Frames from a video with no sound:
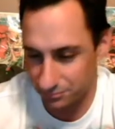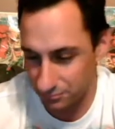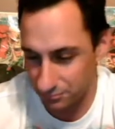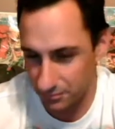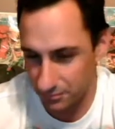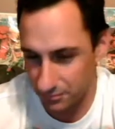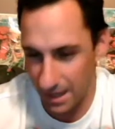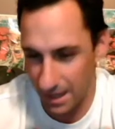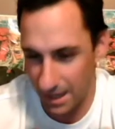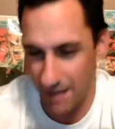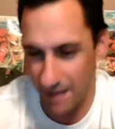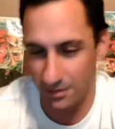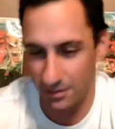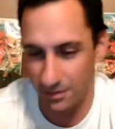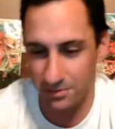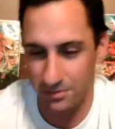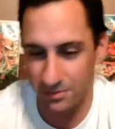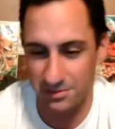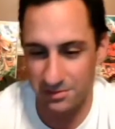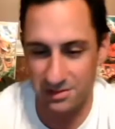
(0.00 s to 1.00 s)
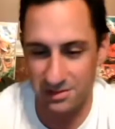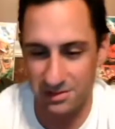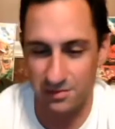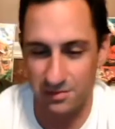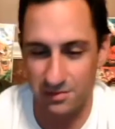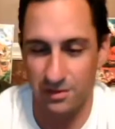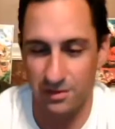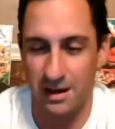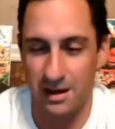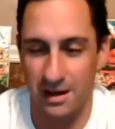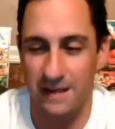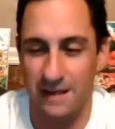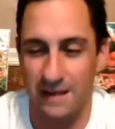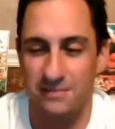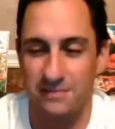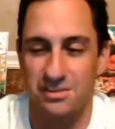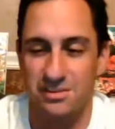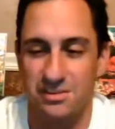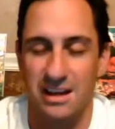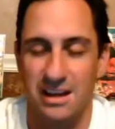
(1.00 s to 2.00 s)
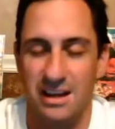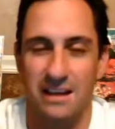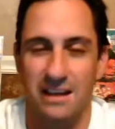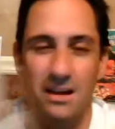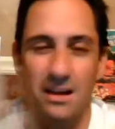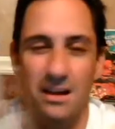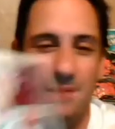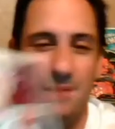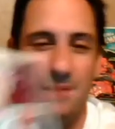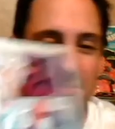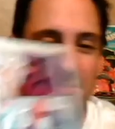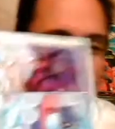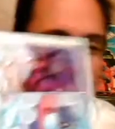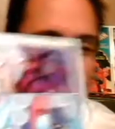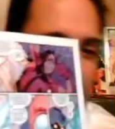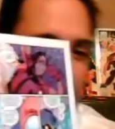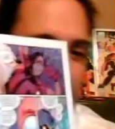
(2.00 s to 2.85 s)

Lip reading: Alan, who's this one-eyed Cyclops type of